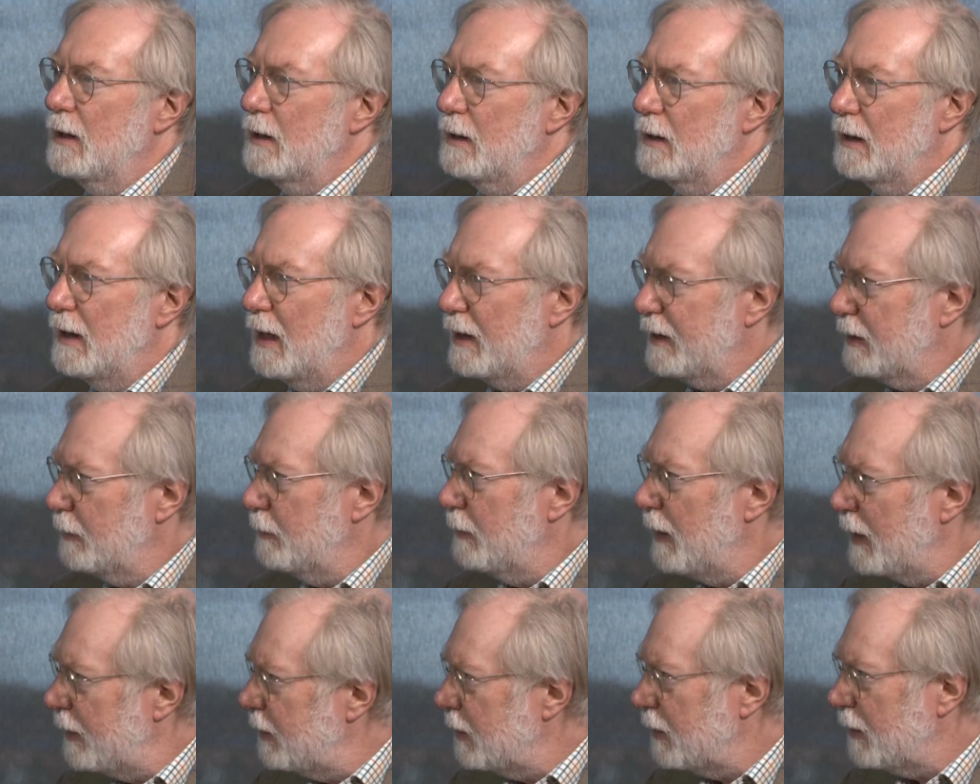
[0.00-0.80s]
Latin
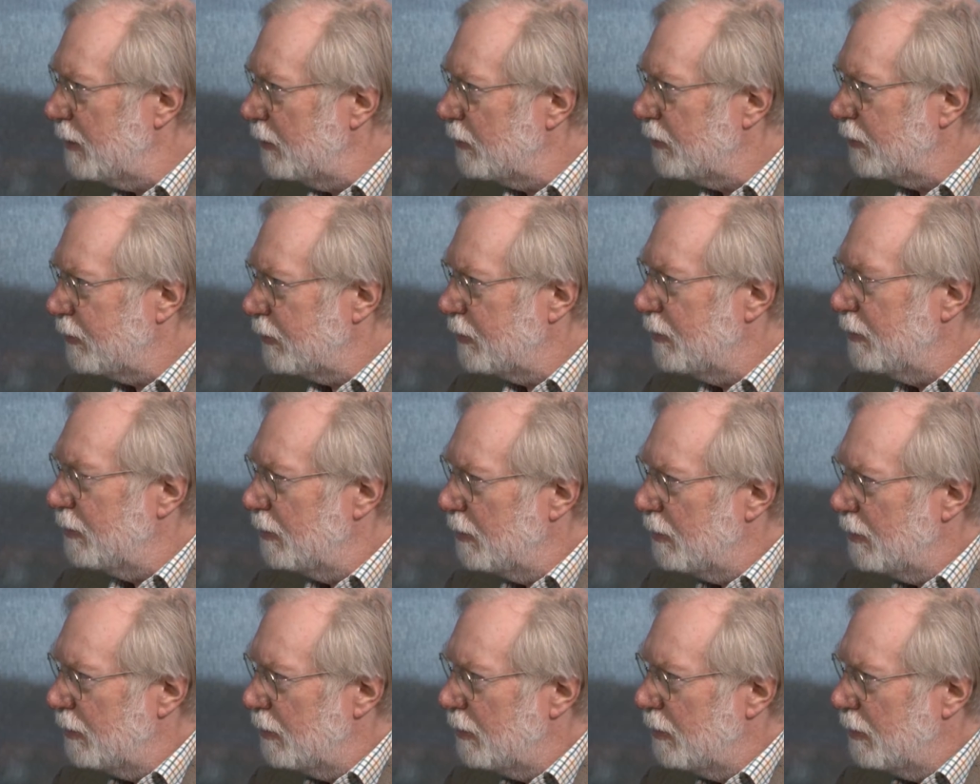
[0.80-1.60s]
America's
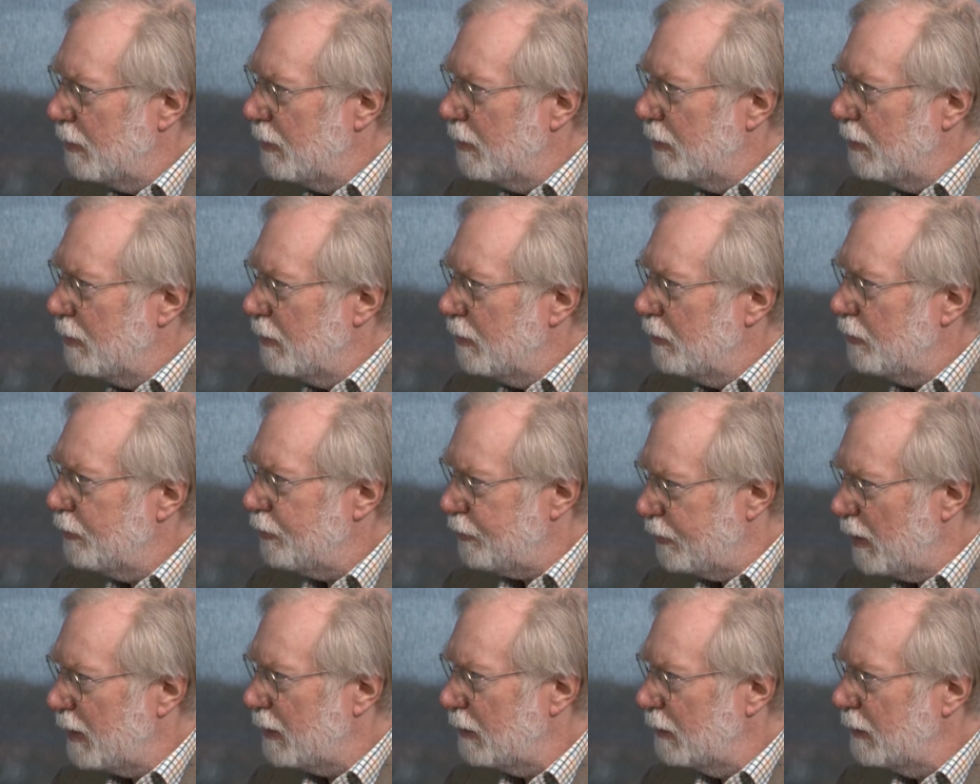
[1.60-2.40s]

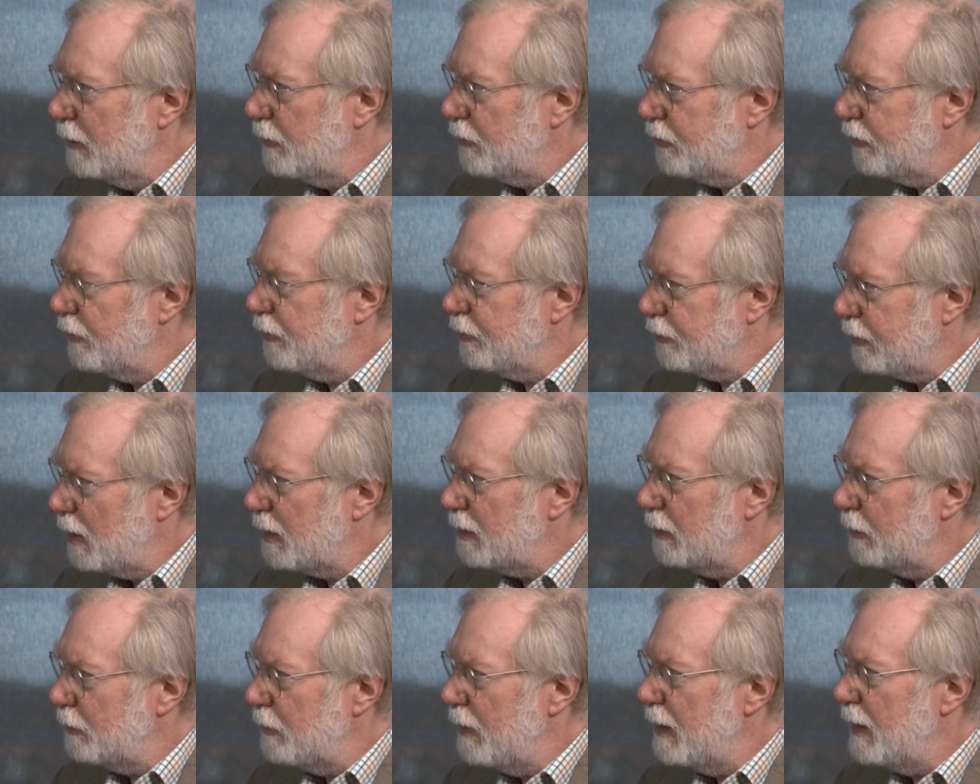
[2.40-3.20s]
struggle. It's a
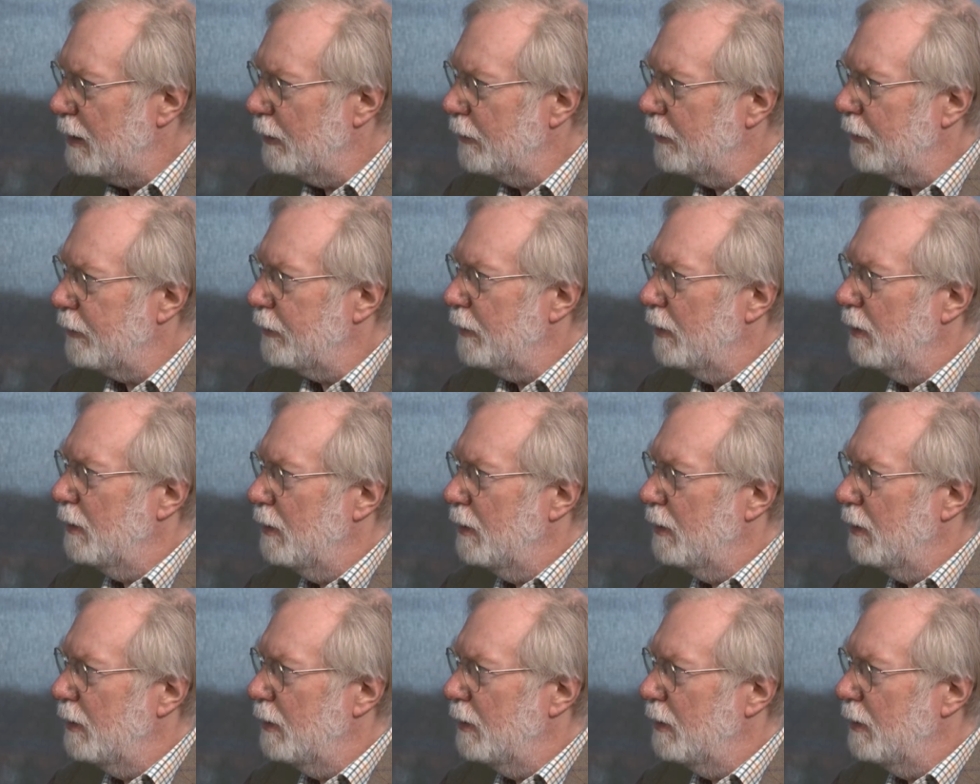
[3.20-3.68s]
struggle around